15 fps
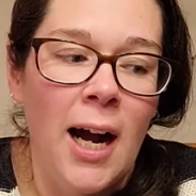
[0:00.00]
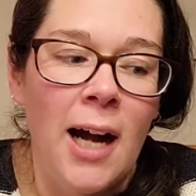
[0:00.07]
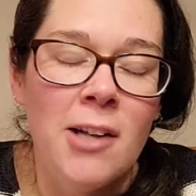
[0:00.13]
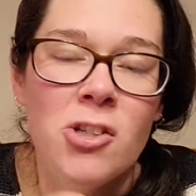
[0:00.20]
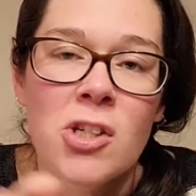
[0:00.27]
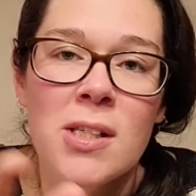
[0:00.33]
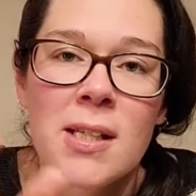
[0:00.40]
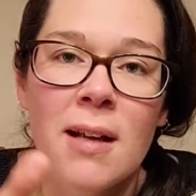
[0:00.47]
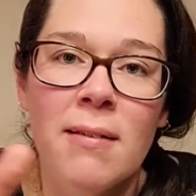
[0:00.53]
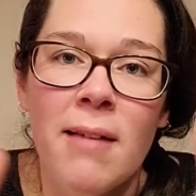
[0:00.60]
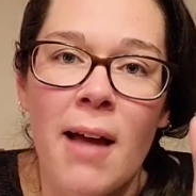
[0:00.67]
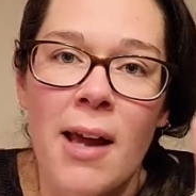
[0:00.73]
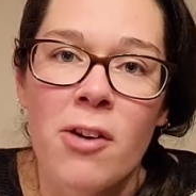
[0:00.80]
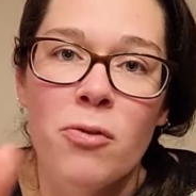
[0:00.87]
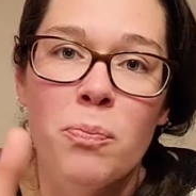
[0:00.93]
just a
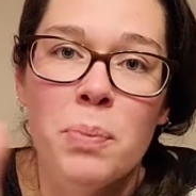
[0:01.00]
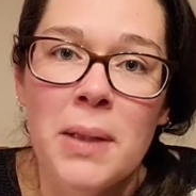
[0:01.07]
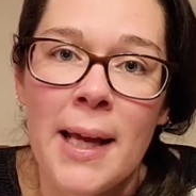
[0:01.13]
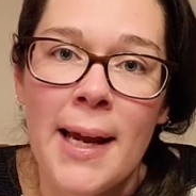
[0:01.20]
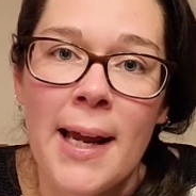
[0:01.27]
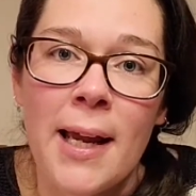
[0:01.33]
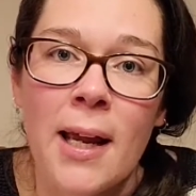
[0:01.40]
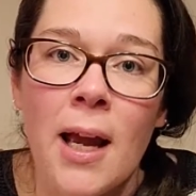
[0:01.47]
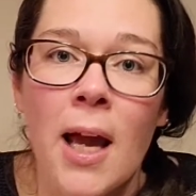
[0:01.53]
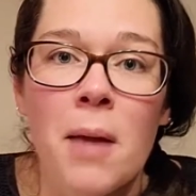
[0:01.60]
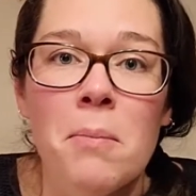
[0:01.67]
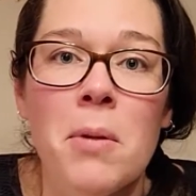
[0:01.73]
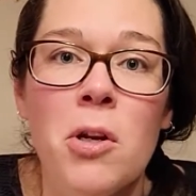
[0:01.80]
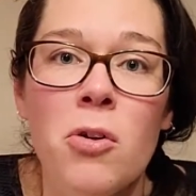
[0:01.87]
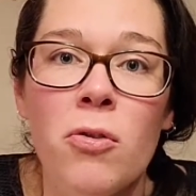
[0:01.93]
lot of playing and
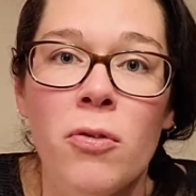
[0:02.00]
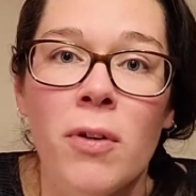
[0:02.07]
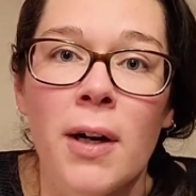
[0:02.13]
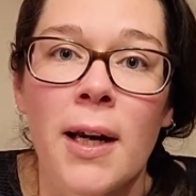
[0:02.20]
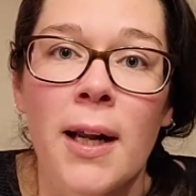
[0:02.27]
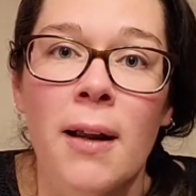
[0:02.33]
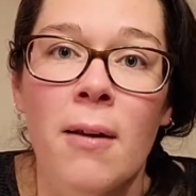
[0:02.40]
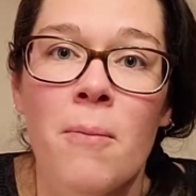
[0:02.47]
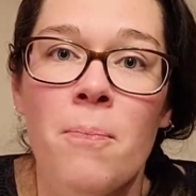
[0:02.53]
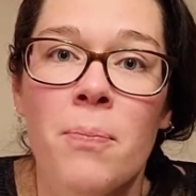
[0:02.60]
maneuvering,